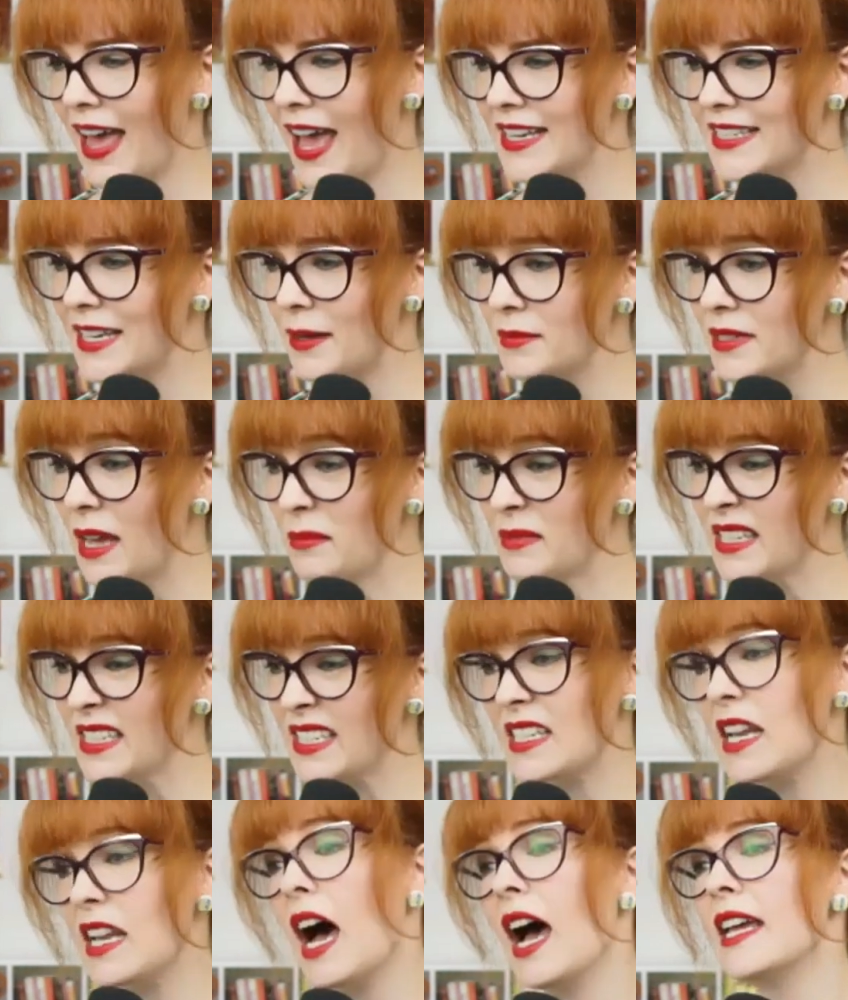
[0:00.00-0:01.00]
And sometimes
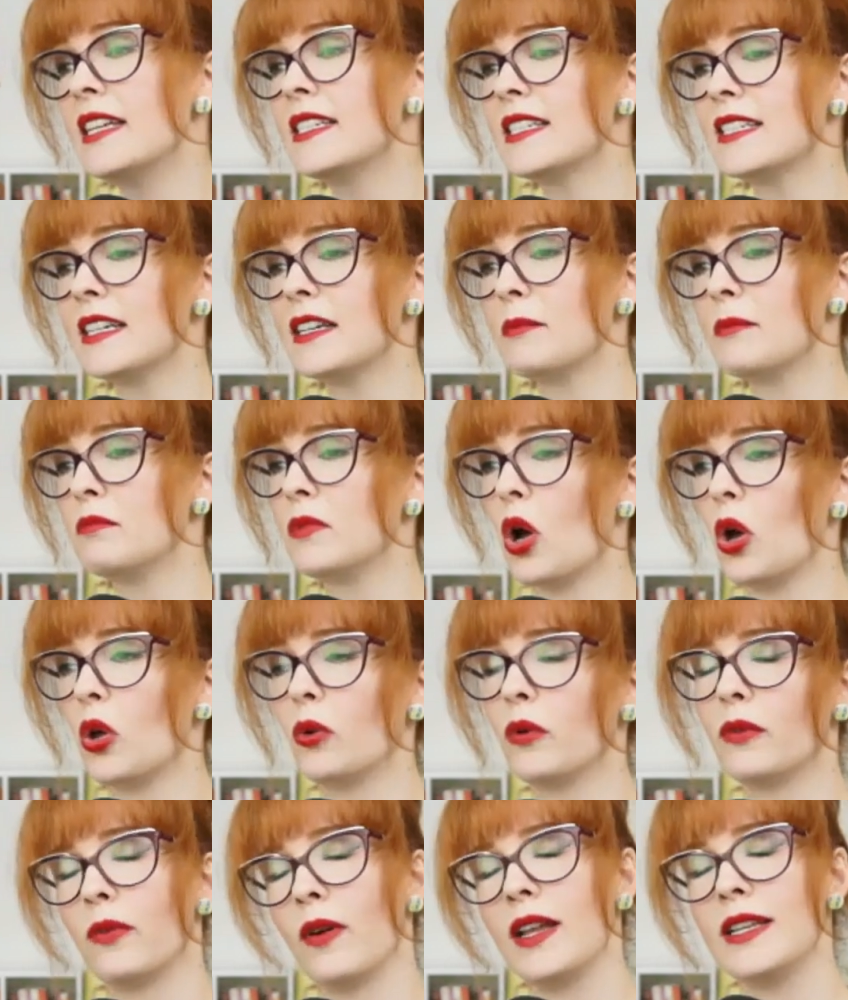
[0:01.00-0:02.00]
it's nice to go
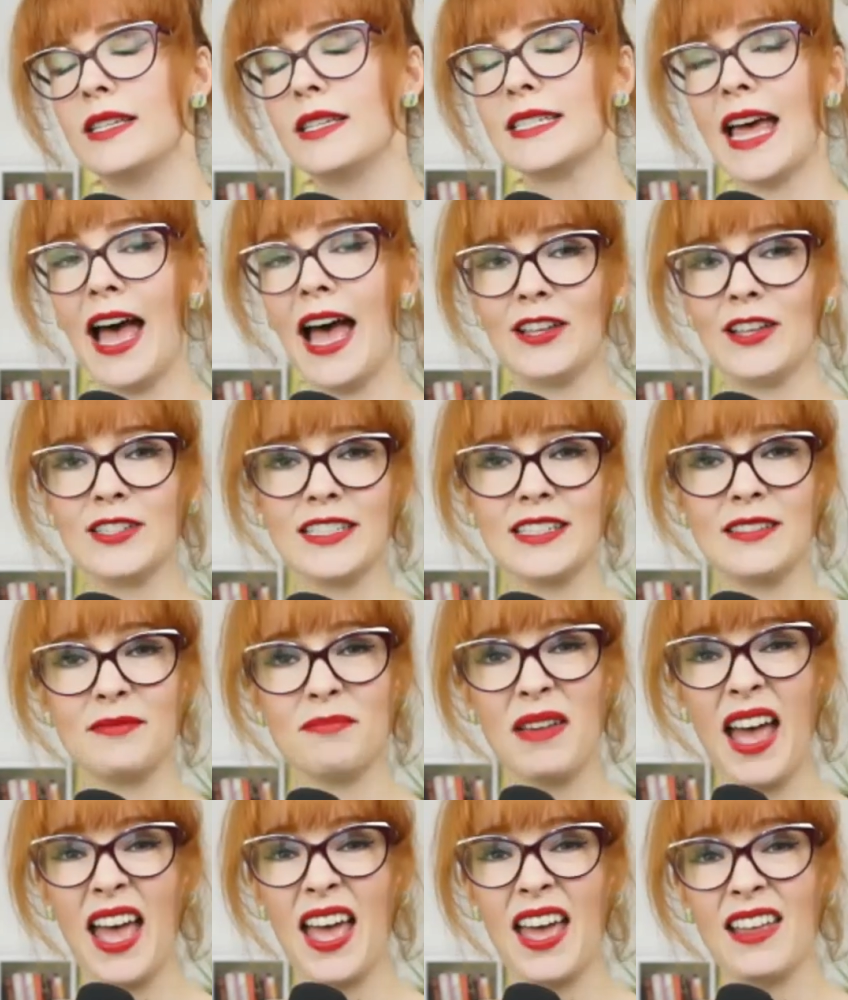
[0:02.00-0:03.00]
to a friend's house
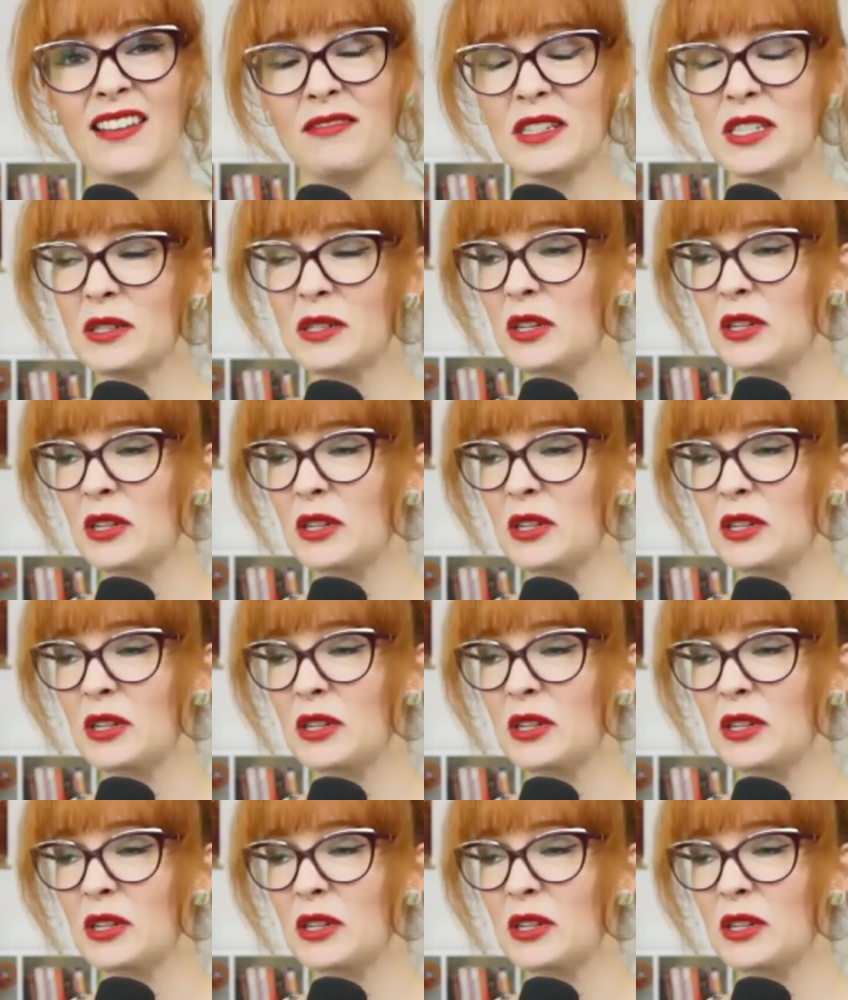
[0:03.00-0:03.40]
and,